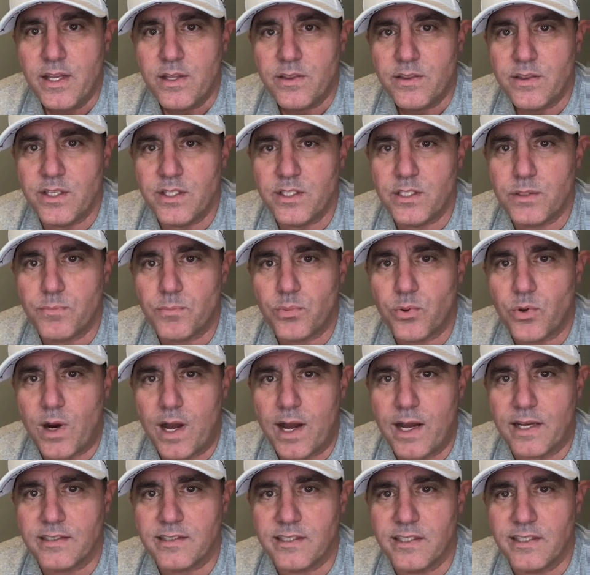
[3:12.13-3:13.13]
This
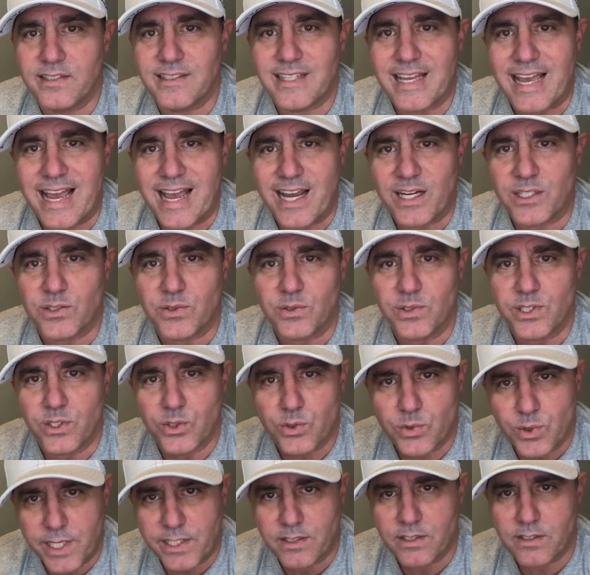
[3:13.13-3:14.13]
process actually
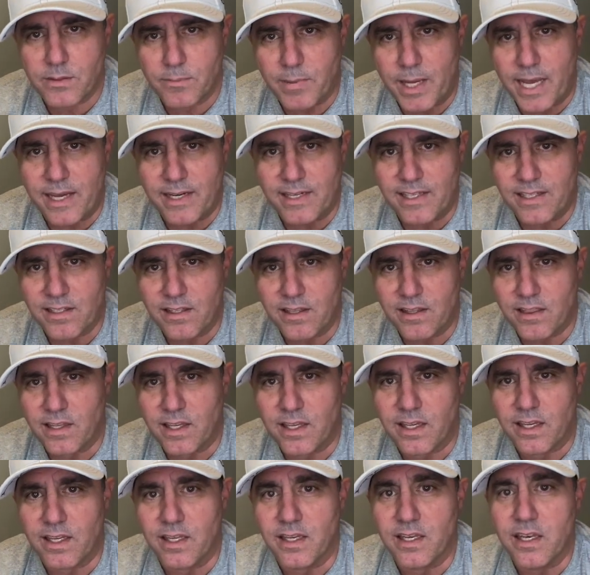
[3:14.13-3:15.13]
tricks the body into
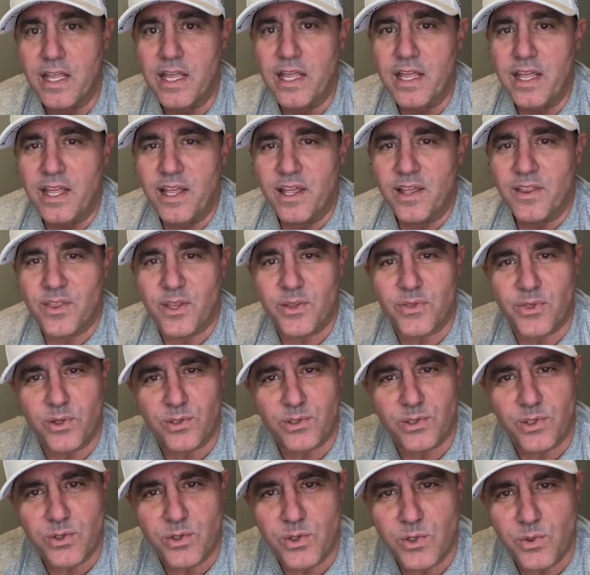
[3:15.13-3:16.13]
thinking that
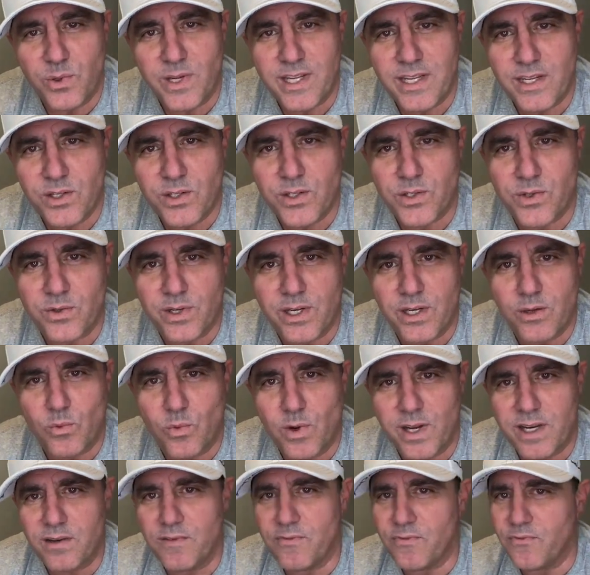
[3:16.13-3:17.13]
there's a new injury
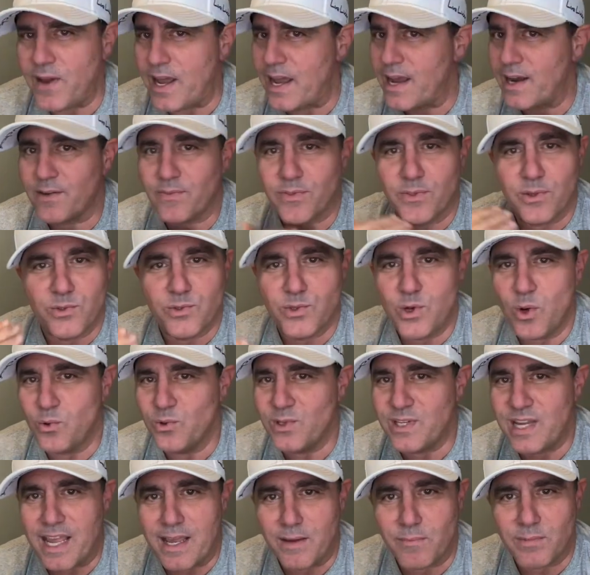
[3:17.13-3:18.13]
when in fact there's no
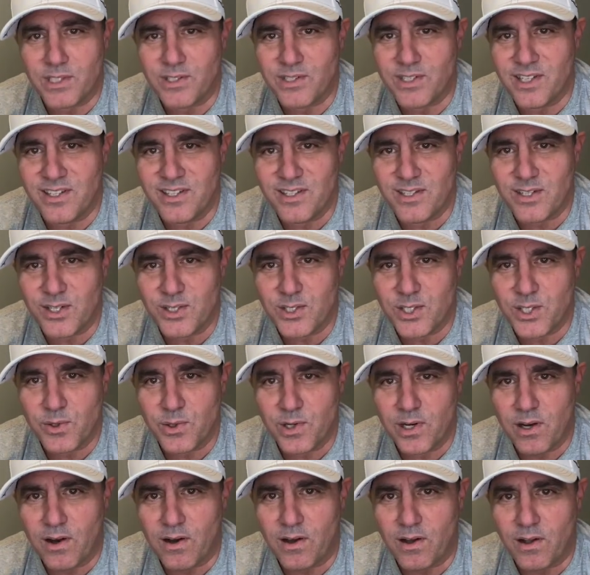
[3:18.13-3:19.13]
damage to the tissue
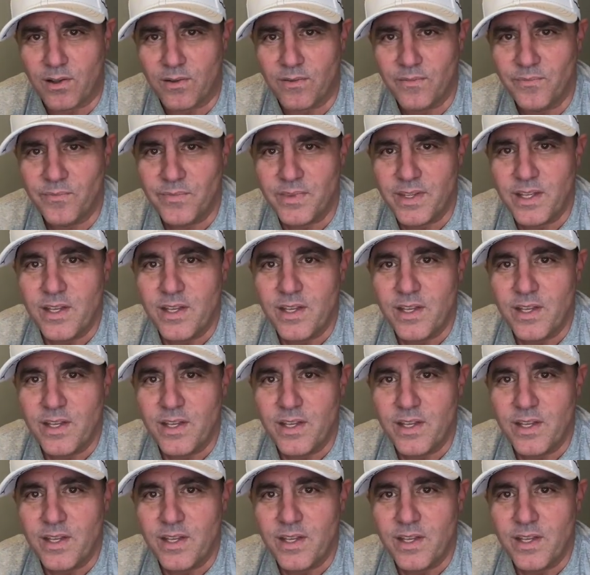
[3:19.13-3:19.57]
at all.